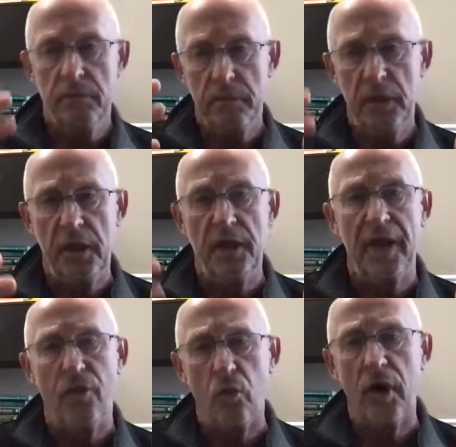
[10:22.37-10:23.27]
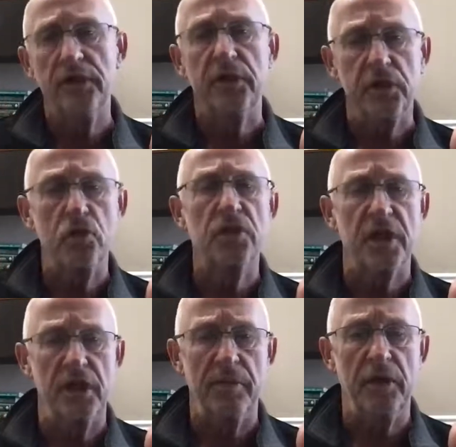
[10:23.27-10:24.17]
get in that 1 to 2
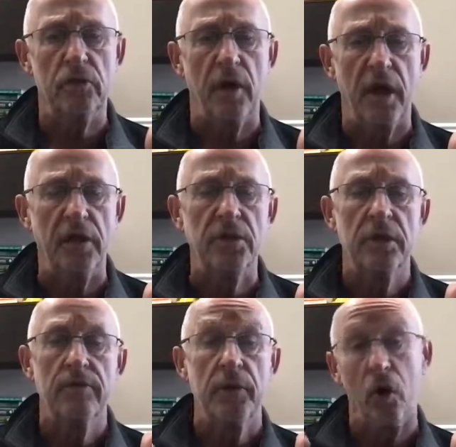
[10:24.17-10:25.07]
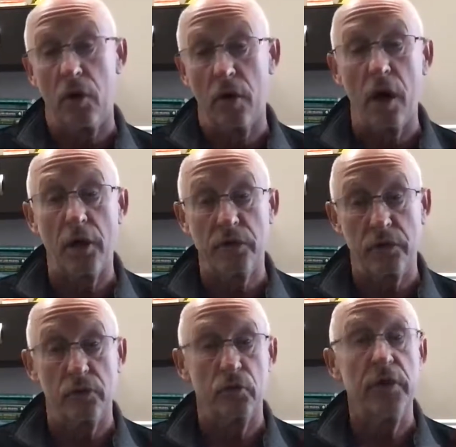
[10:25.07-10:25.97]
centimeter range or
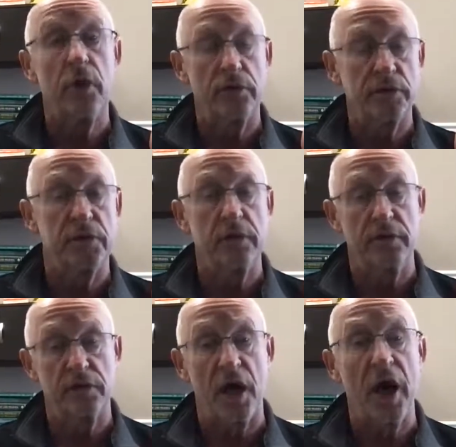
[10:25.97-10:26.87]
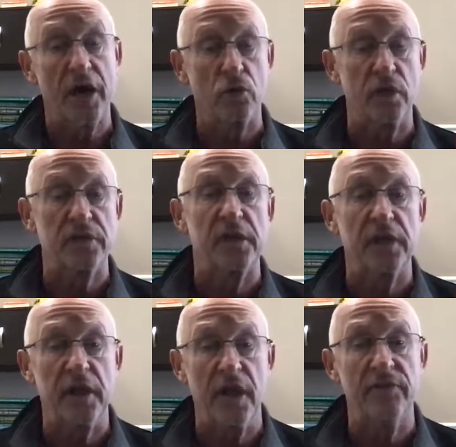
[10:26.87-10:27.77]
larger, we know there's a higher risk that
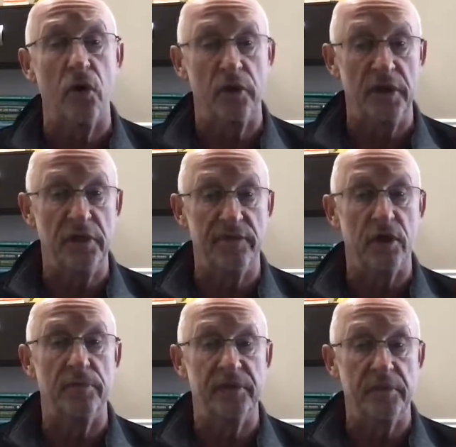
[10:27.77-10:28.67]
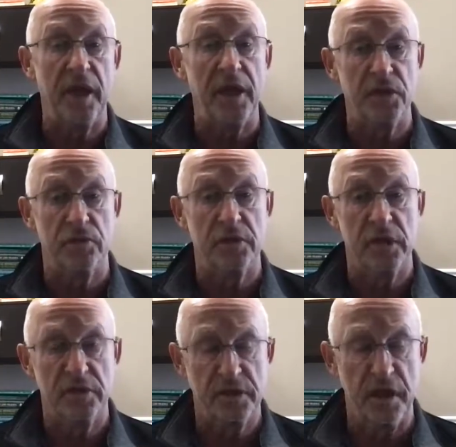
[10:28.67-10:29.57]
they have already developed some cancerous
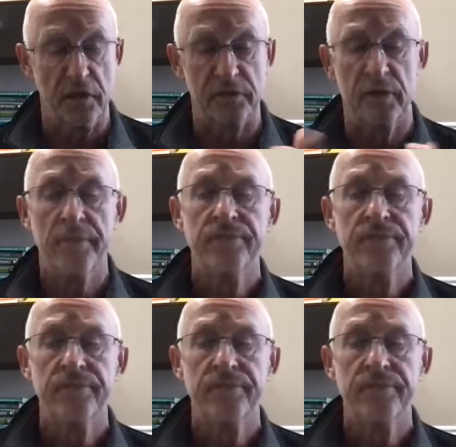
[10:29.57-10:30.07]
cells.